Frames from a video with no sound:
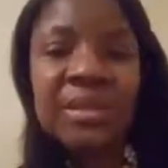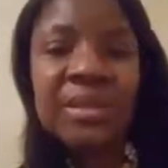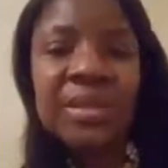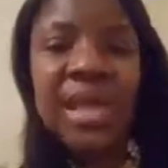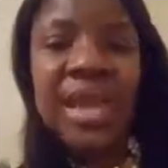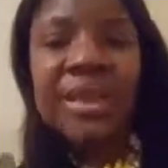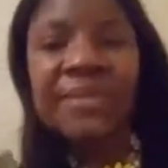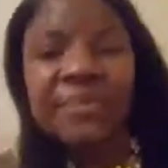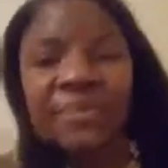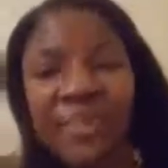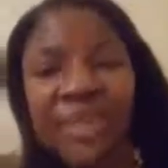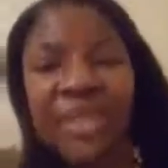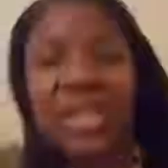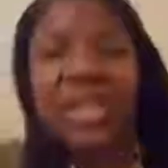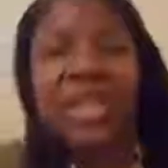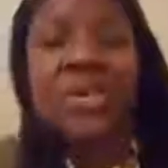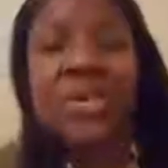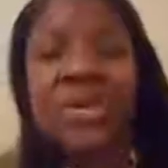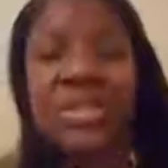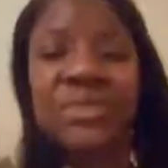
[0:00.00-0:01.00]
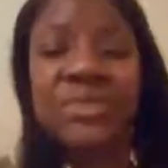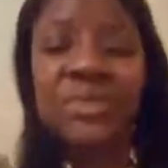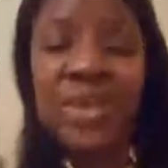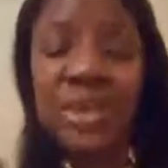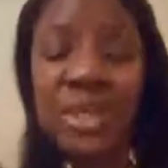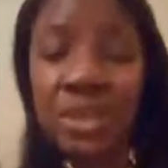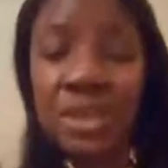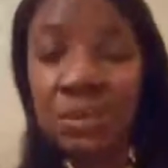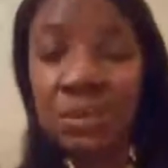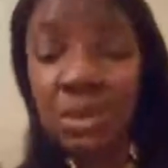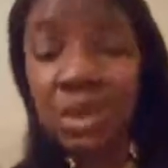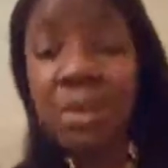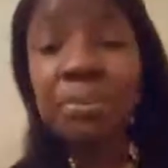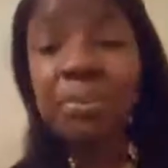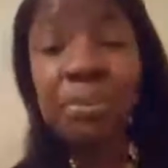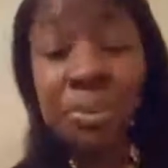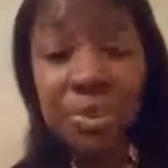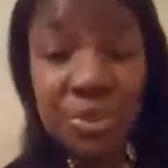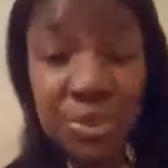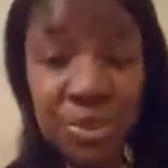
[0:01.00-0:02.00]
That video is video
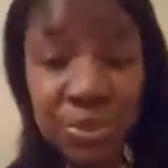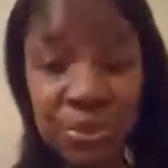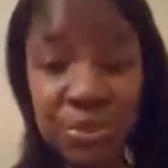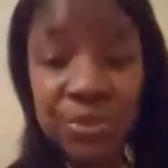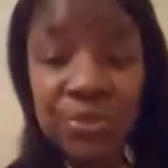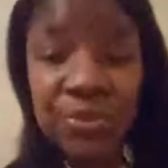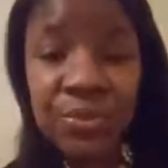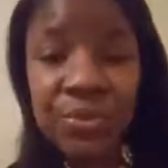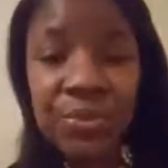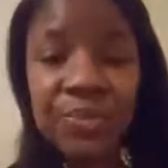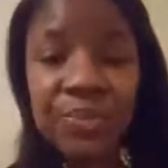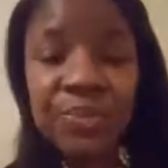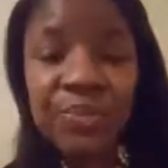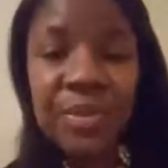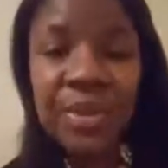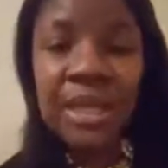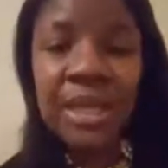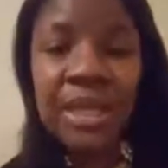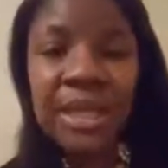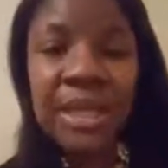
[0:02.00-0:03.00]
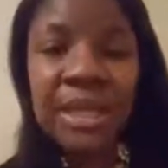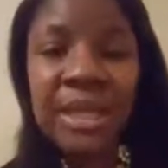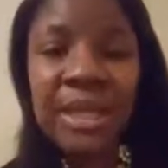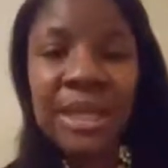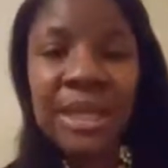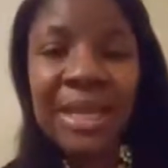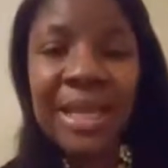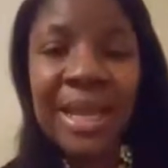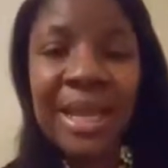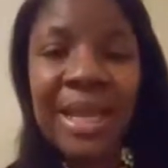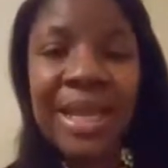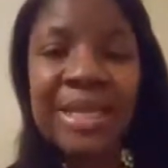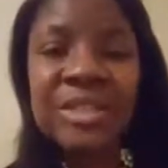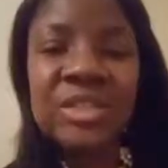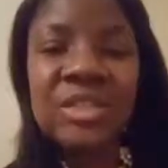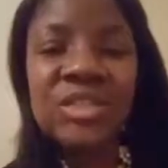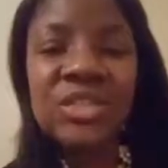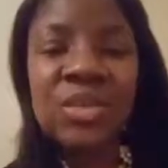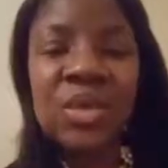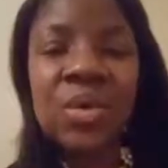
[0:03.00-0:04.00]
number 2. And
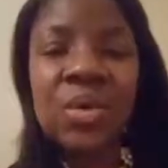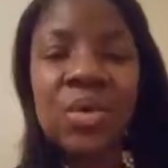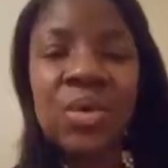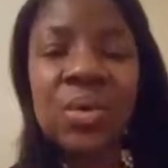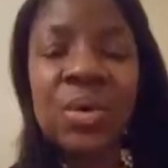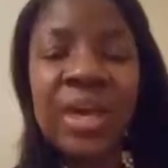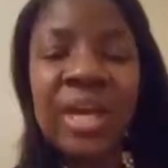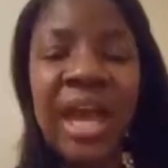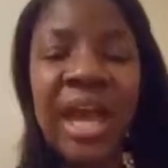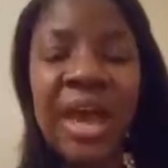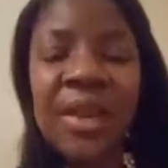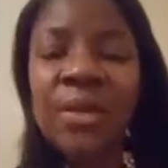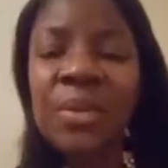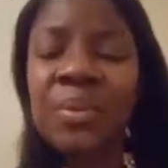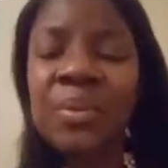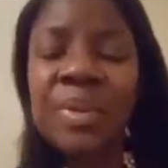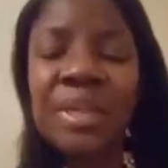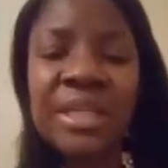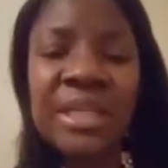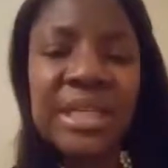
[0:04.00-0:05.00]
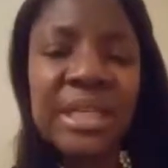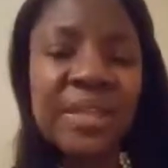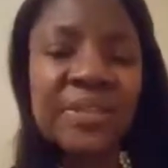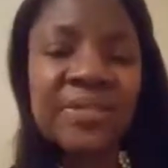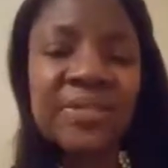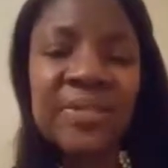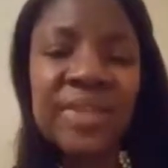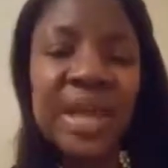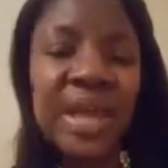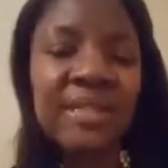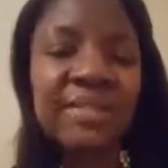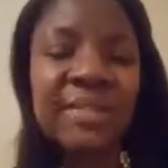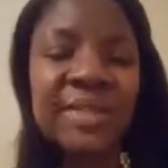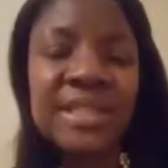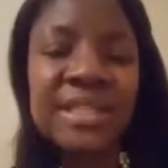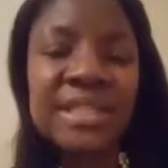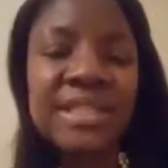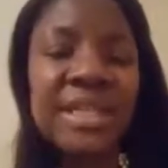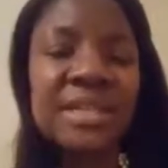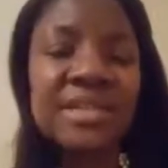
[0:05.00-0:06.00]
so I don't believe that
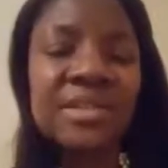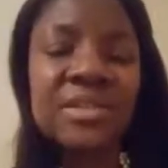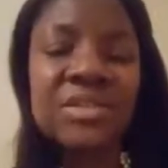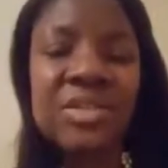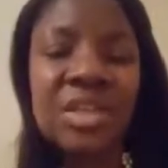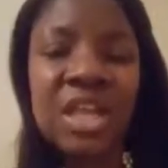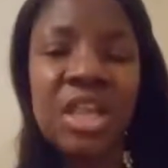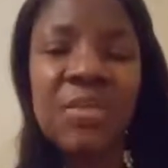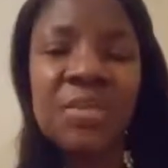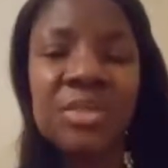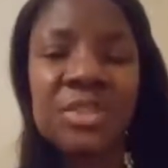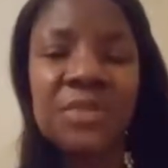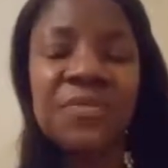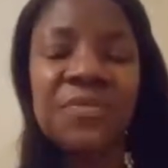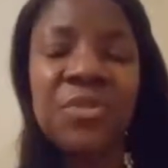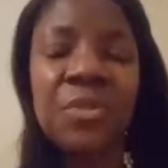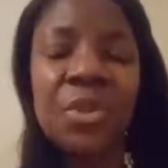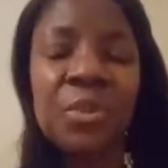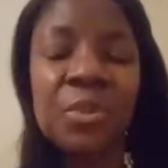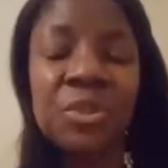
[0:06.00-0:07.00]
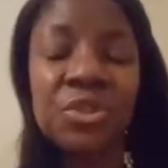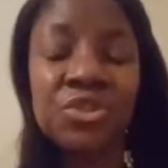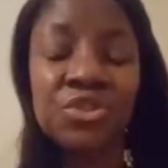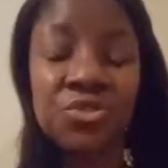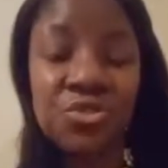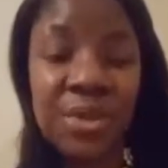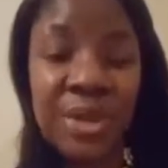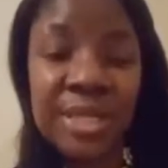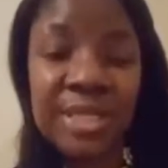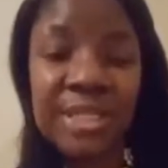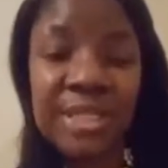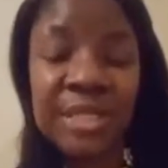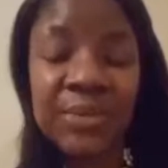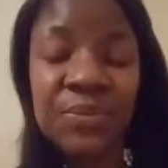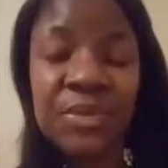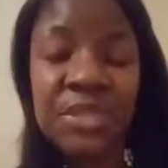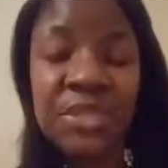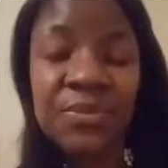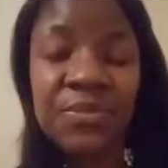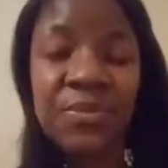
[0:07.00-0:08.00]
this necessarily was a form of trust. It
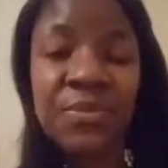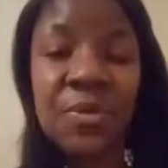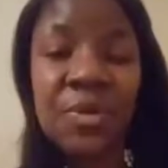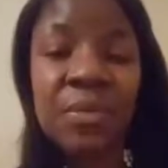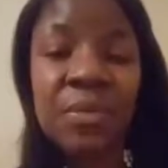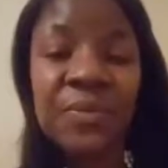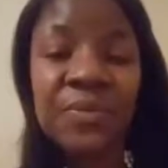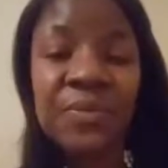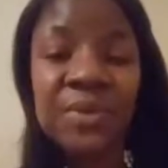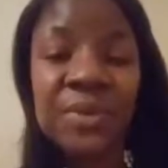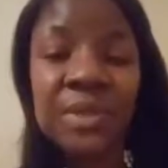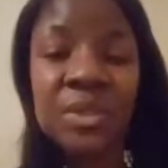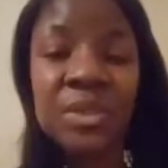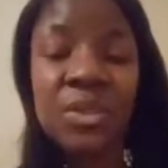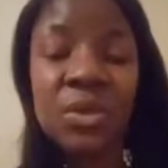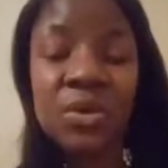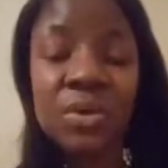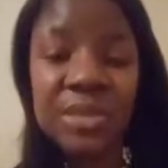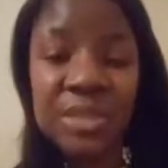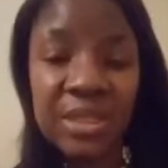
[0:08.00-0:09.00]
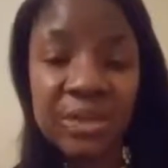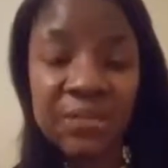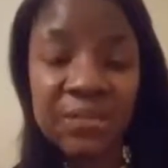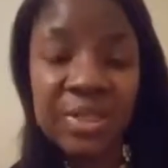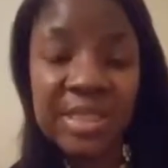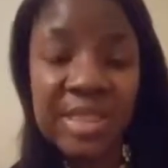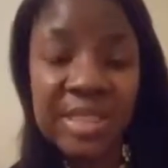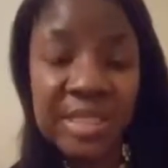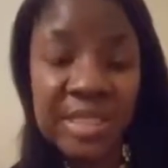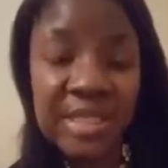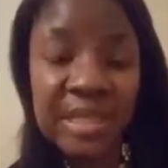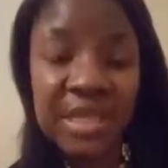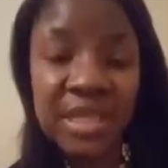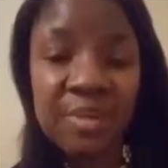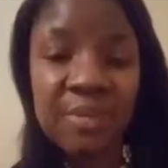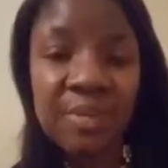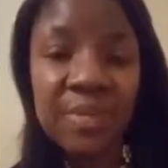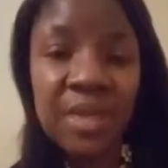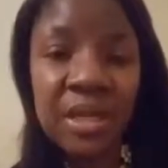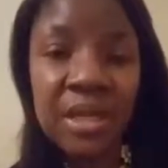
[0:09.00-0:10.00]
was a form of low
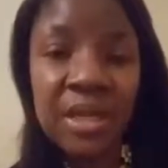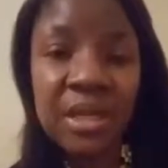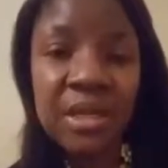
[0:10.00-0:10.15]
self-esteem,